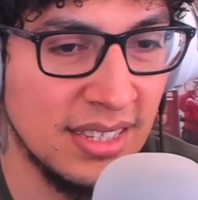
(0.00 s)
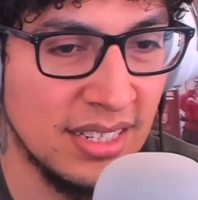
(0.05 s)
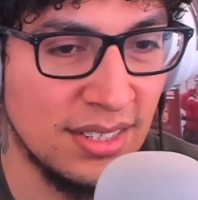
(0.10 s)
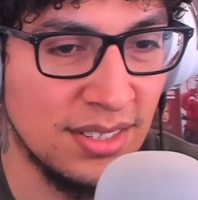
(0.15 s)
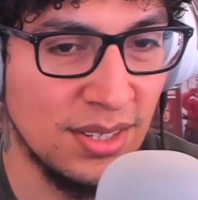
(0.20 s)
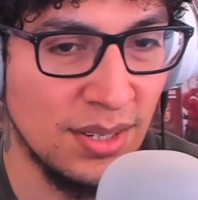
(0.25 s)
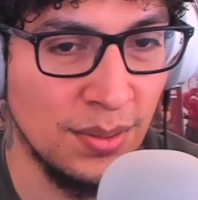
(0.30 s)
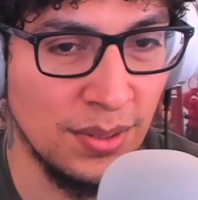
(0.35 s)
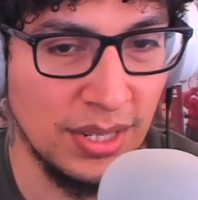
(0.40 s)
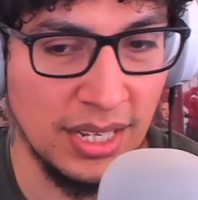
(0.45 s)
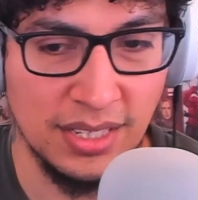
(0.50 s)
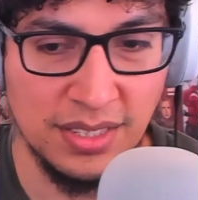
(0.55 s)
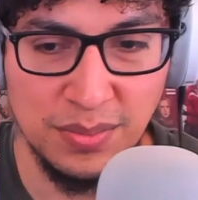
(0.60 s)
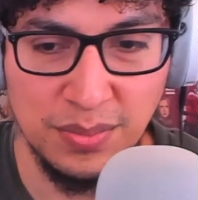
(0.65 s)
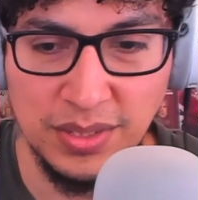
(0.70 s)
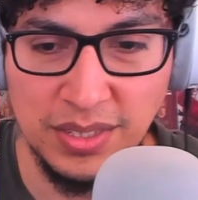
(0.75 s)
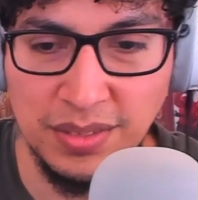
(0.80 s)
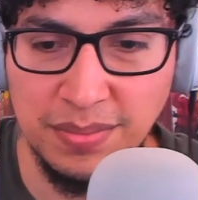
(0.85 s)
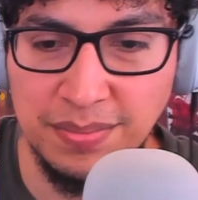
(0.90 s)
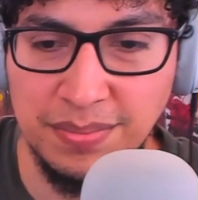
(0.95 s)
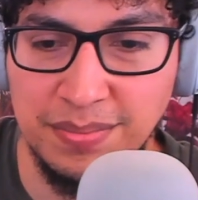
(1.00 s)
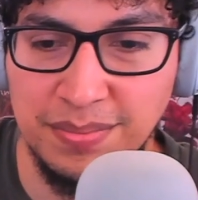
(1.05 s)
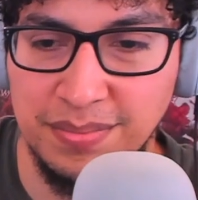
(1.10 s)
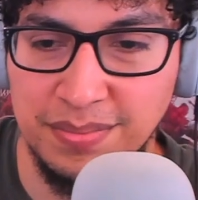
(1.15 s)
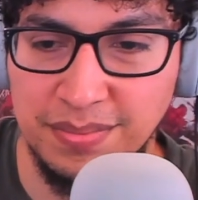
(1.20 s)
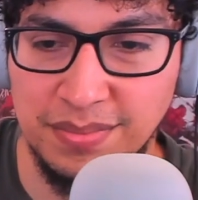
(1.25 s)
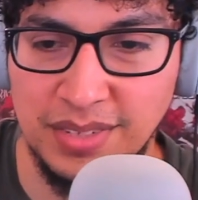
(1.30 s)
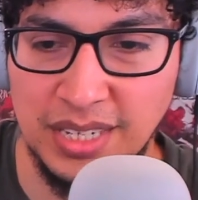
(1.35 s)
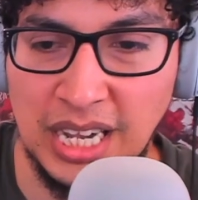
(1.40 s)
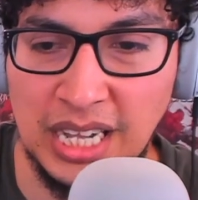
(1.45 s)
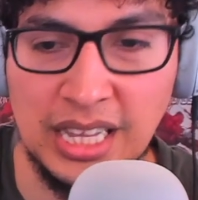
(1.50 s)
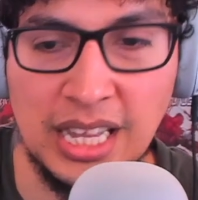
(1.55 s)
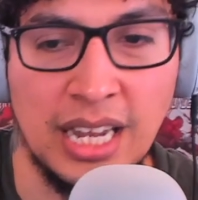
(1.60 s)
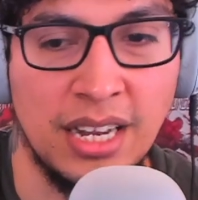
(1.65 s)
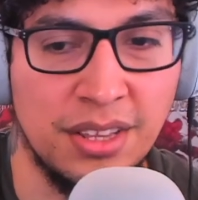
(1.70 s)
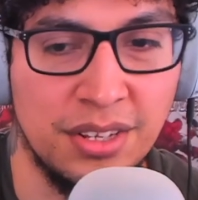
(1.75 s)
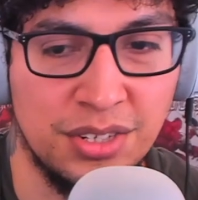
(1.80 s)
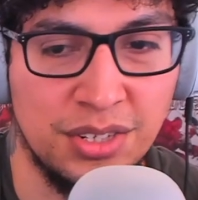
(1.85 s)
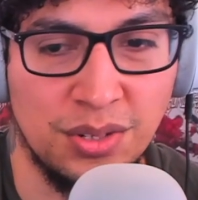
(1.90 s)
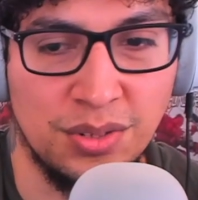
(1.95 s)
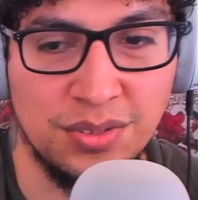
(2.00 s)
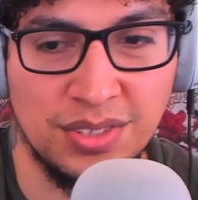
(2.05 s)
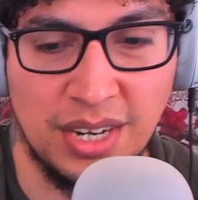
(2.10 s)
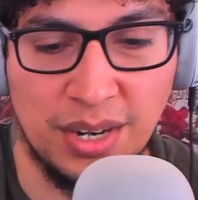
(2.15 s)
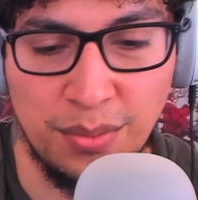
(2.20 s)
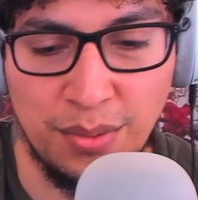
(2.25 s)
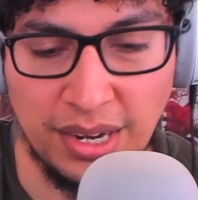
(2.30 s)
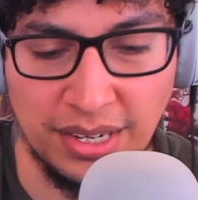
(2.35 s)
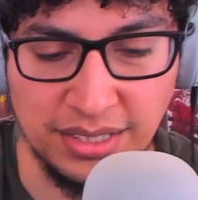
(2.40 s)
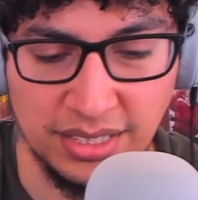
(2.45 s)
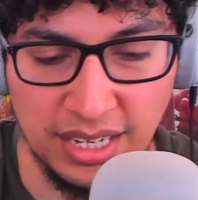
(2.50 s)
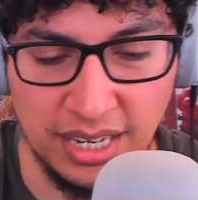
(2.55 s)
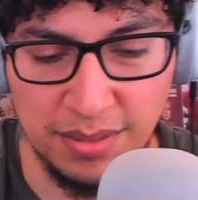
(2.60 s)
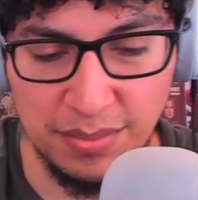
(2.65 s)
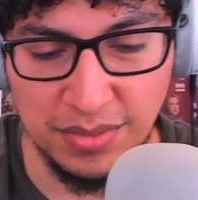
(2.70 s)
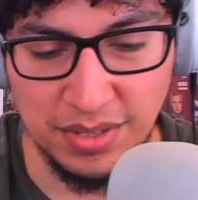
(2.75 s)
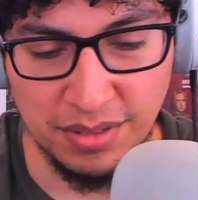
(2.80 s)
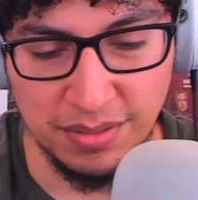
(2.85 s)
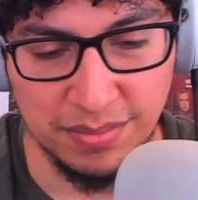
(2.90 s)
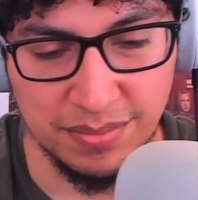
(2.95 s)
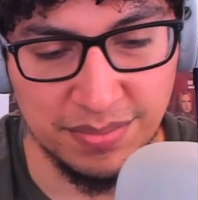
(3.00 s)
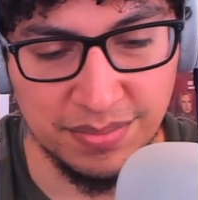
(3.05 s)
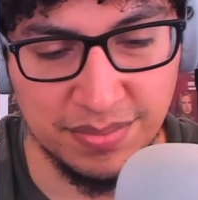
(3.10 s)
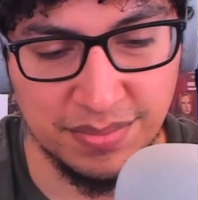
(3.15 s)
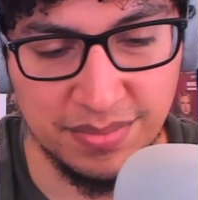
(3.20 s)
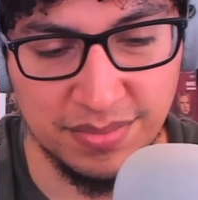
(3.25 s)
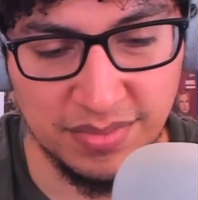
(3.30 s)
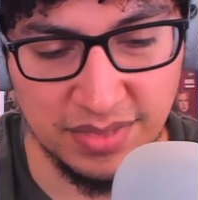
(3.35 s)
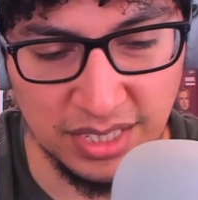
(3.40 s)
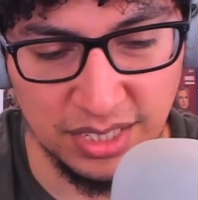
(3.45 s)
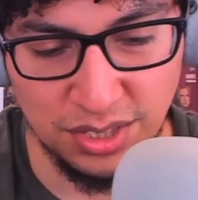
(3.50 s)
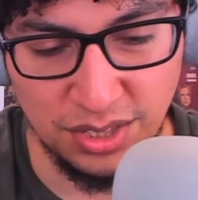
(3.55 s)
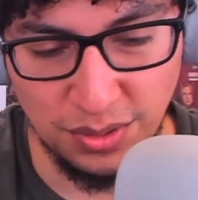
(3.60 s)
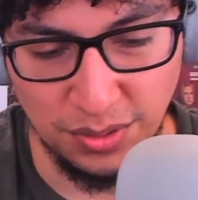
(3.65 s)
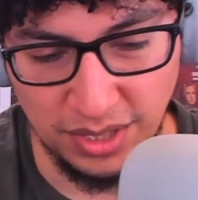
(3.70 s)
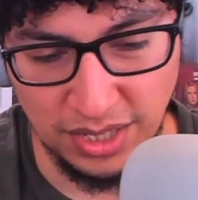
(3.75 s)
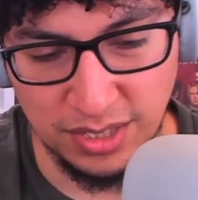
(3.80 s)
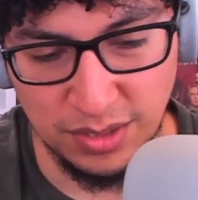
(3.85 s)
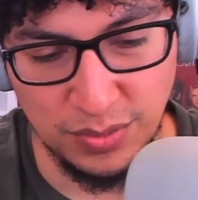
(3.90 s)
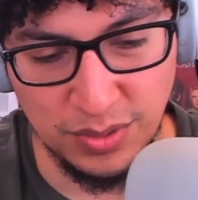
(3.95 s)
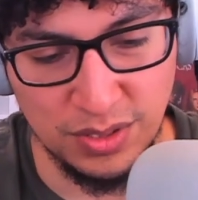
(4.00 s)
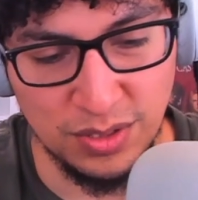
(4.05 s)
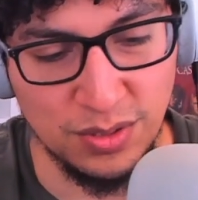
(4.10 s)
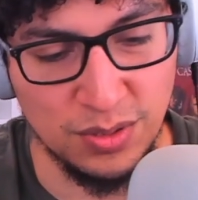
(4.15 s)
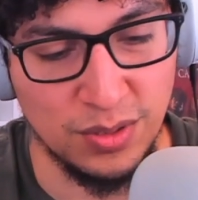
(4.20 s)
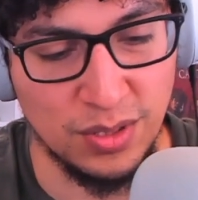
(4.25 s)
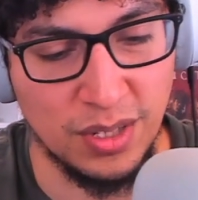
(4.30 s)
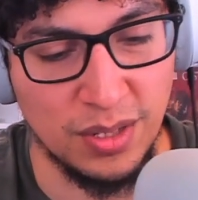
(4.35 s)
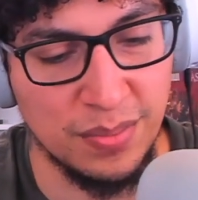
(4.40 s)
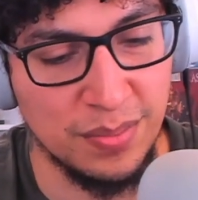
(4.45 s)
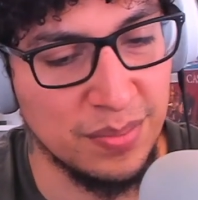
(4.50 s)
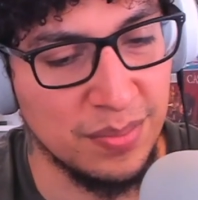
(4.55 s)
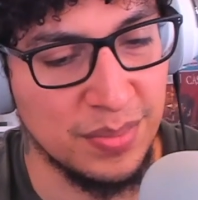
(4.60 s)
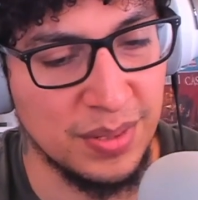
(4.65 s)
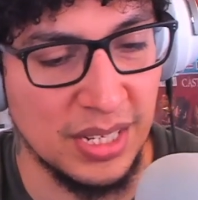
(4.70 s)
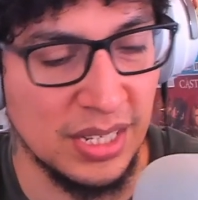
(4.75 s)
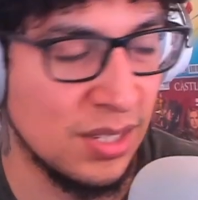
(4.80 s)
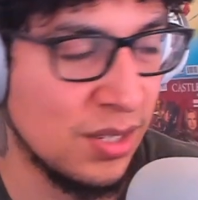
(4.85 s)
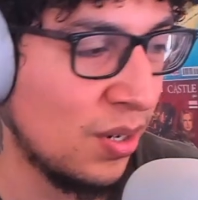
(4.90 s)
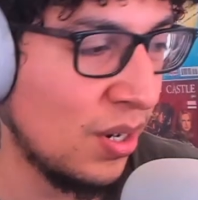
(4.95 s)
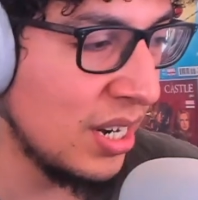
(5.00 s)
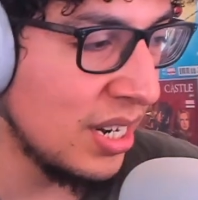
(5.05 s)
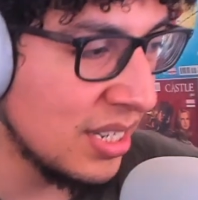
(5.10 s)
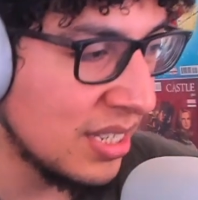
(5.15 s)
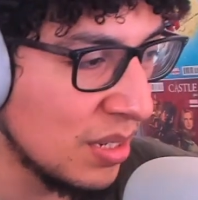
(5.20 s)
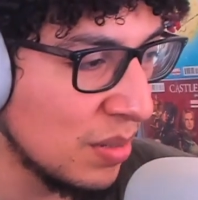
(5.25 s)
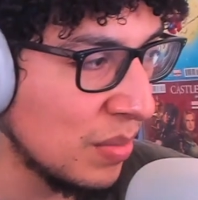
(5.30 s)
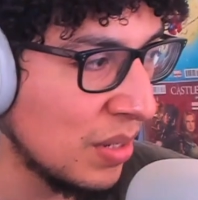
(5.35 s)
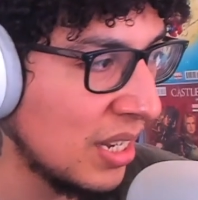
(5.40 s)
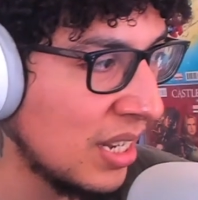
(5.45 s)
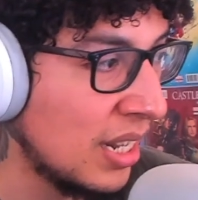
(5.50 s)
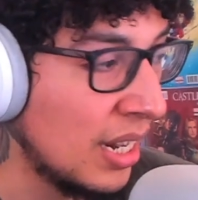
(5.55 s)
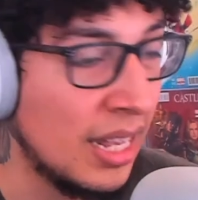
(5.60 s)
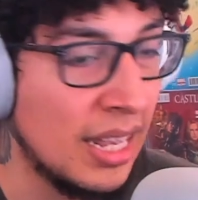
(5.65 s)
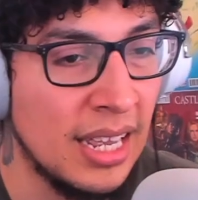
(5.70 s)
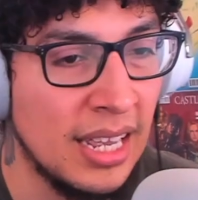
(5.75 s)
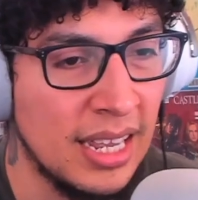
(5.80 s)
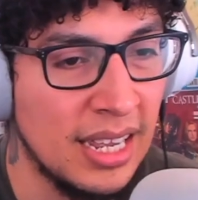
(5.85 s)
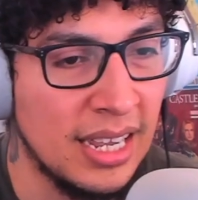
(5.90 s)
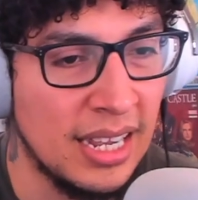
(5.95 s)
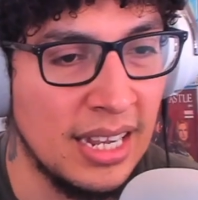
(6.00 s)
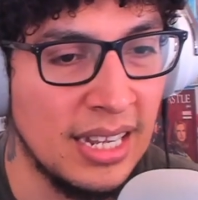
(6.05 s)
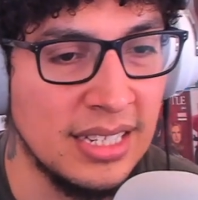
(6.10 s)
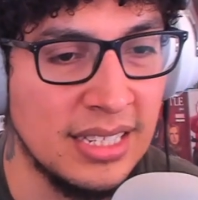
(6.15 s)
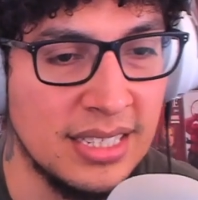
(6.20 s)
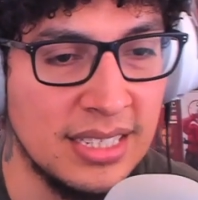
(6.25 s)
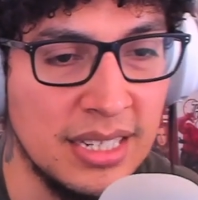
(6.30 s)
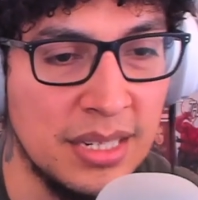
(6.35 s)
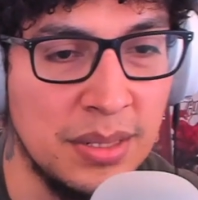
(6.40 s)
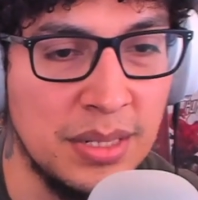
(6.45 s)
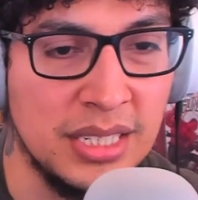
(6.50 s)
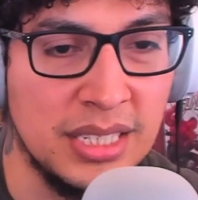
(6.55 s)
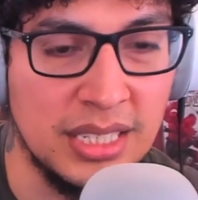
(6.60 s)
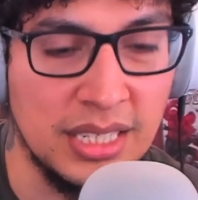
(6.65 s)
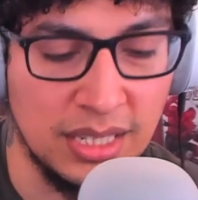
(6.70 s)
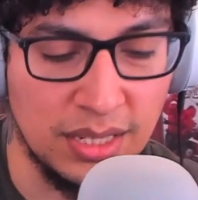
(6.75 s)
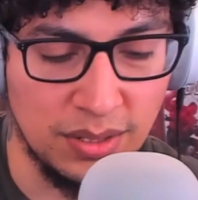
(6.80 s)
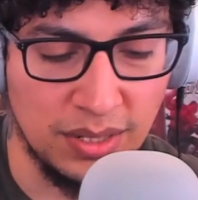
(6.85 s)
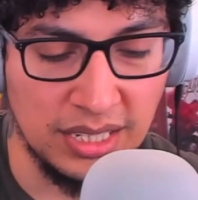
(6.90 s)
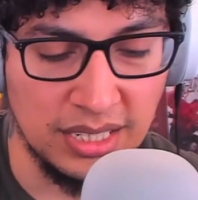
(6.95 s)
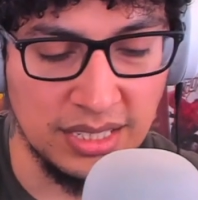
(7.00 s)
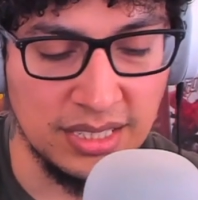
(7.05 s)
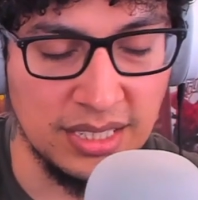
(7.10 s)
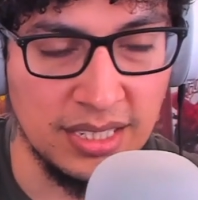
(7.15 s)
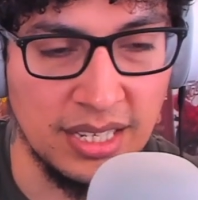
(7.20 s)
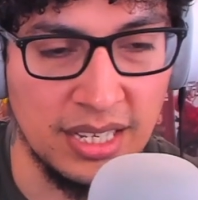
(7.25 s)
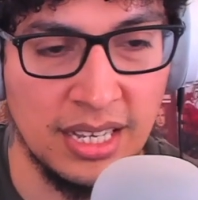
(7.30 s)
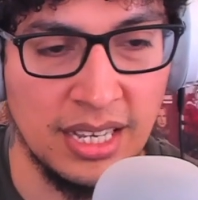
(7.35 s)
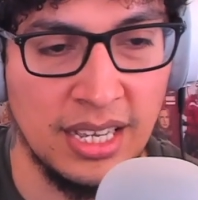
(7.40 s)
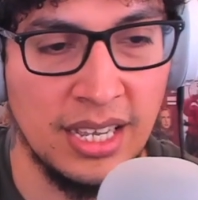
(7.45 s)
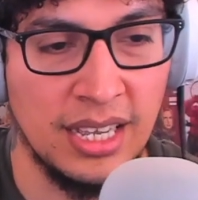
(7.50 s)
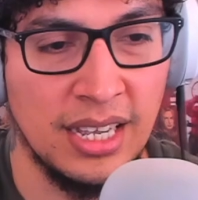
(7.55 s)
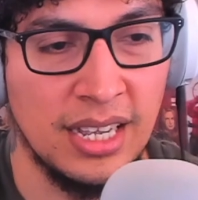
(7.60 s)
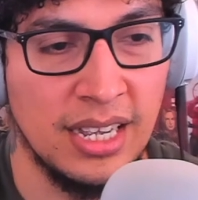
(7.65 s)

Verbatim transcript: This show gets me. A lot of the shows that I watch get me. This show gets me too, though. But it's crazy, man. It's seriously crazy.